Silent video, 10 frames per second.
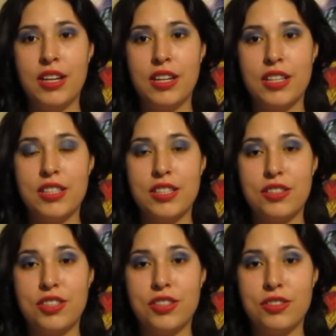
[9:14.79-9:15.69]

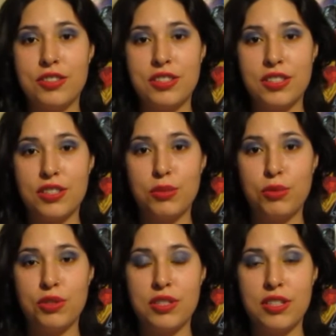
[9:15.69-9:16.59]
considering there's 6
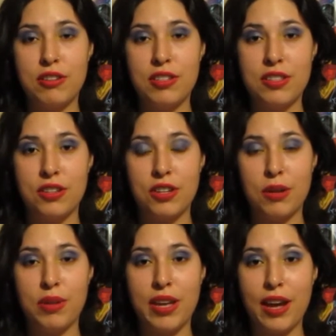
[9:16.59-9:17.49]
more series that are
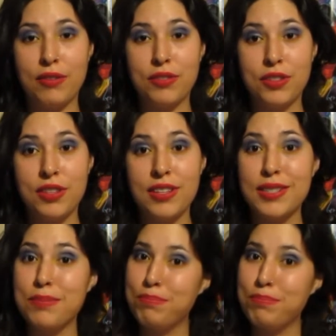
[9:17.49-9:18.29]
coming after this.